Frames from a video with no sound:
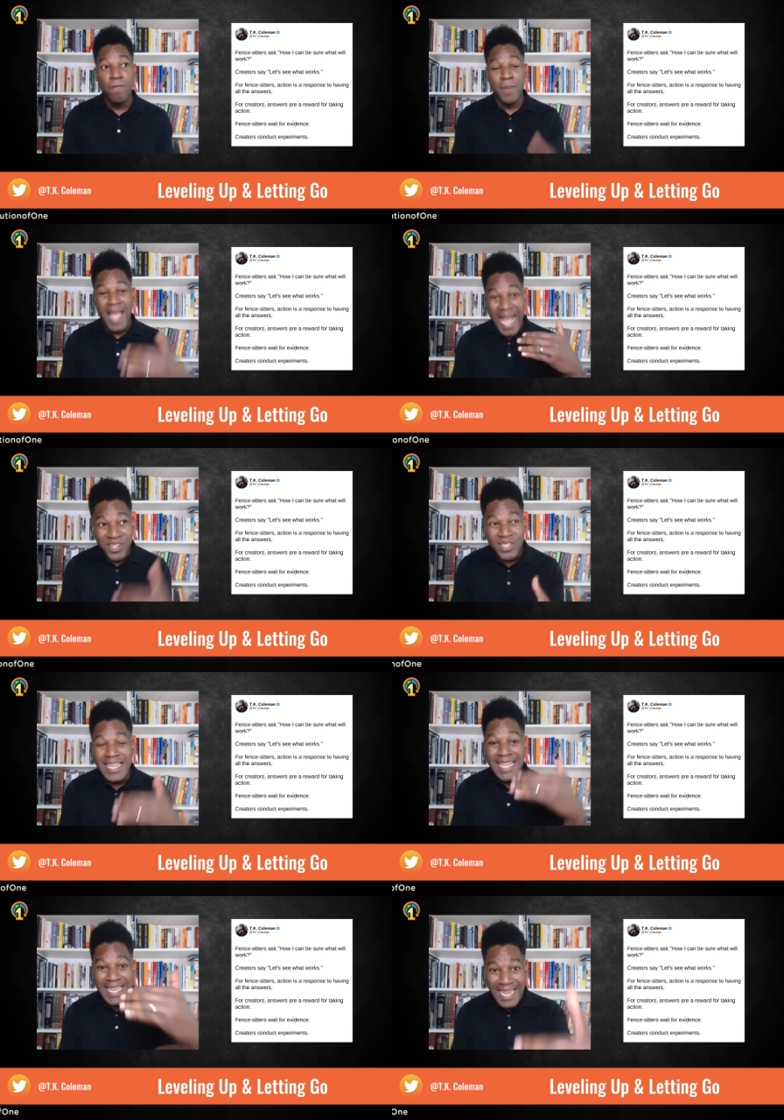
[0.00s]
from
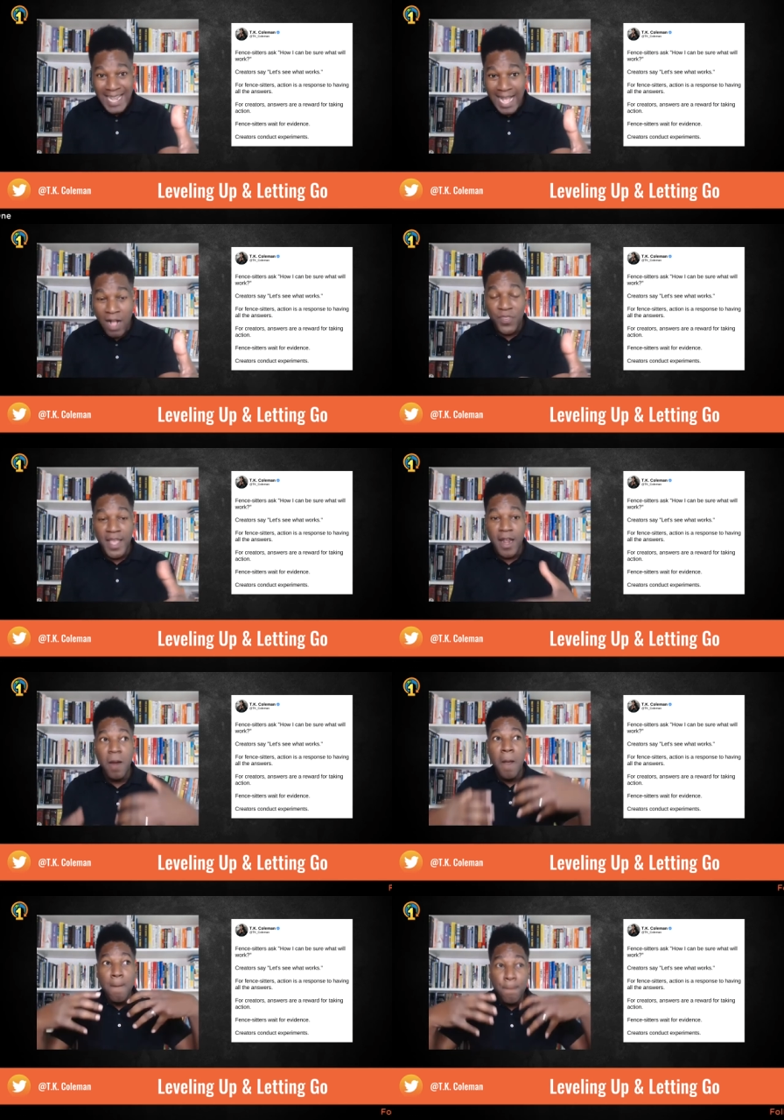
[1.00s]
actually getting out
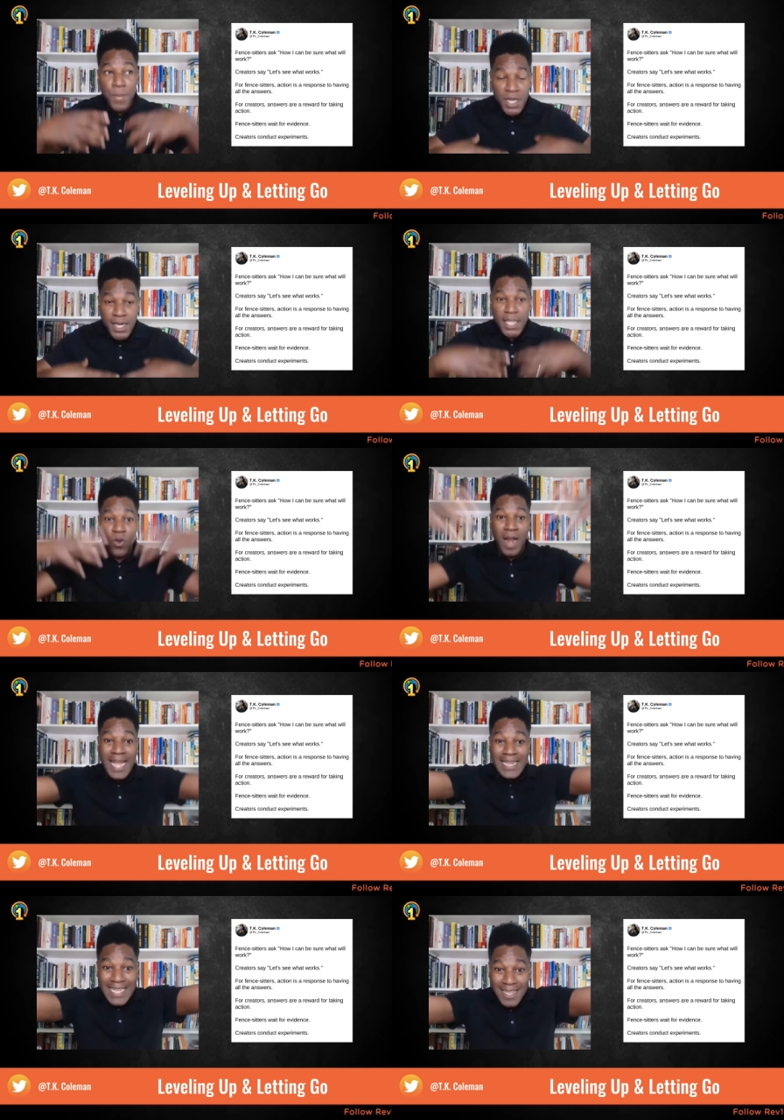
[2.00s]
there, putting your
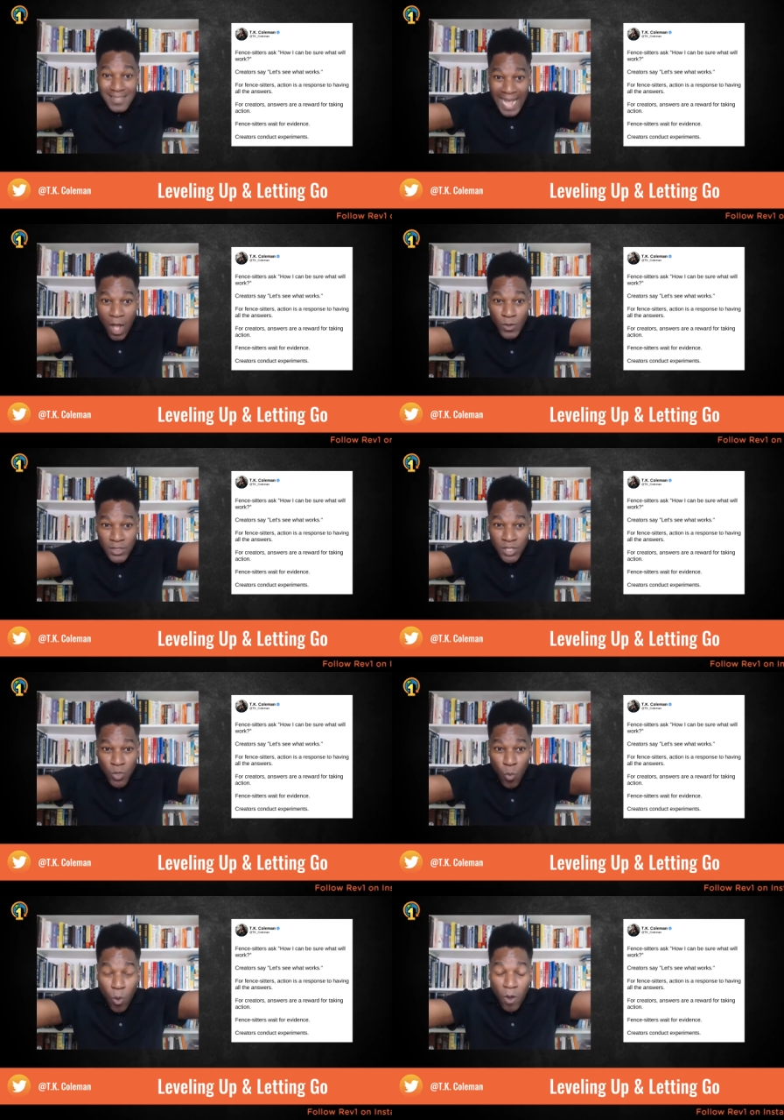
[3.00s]
ideas out into
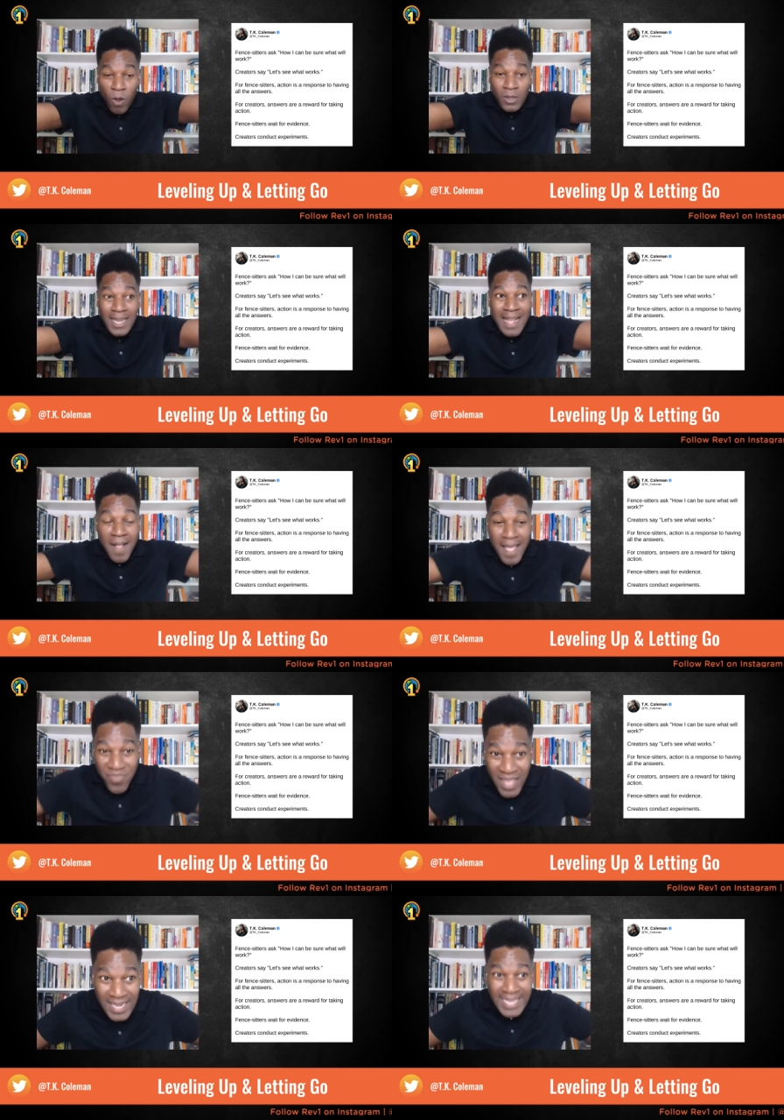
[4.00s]
the world
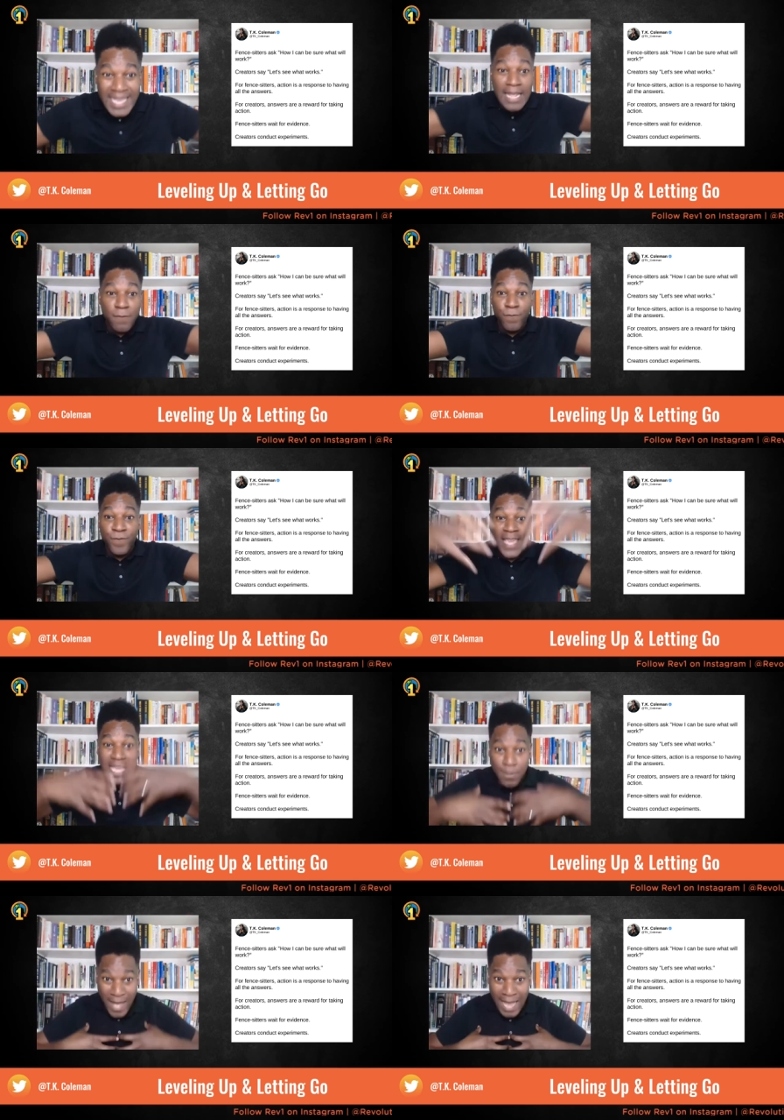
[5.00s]
and then getting
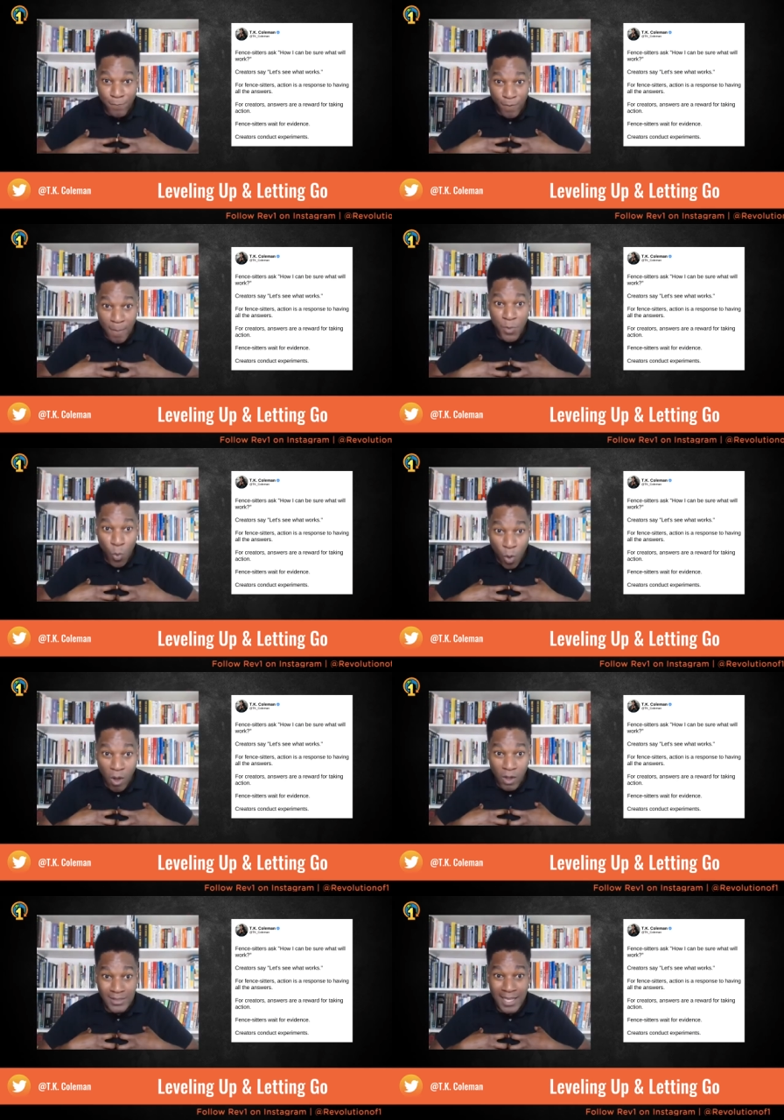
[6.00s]
feedback from the
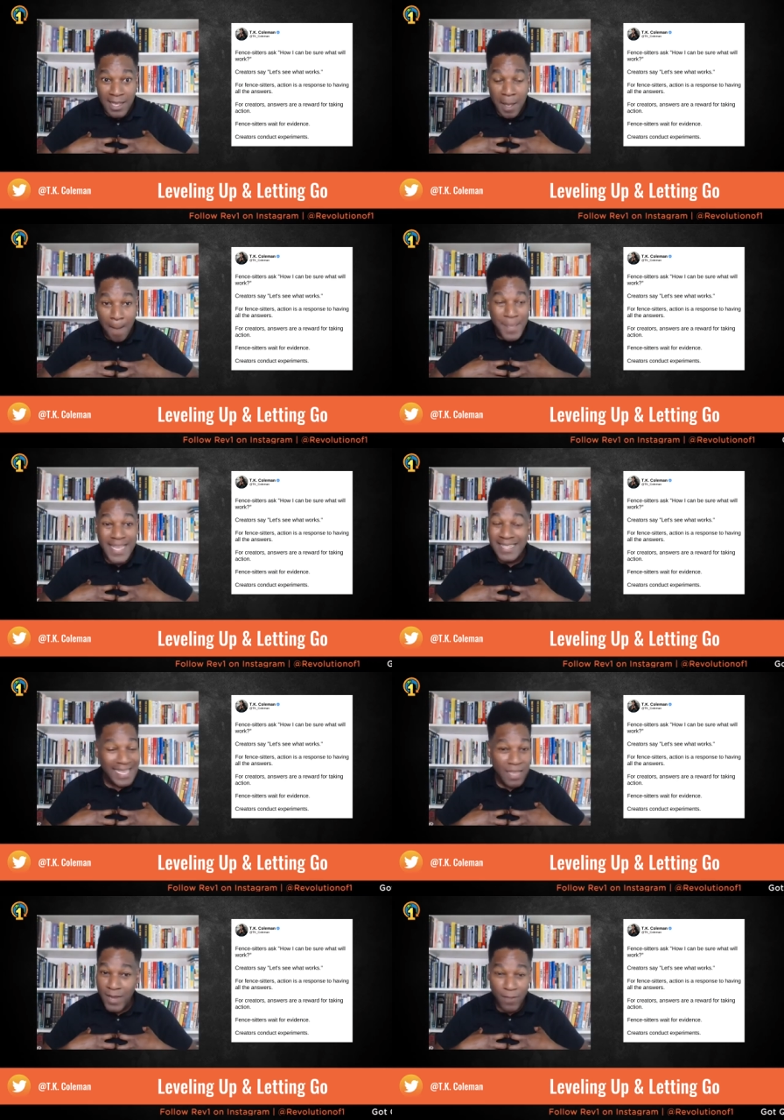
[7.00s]
world. Because even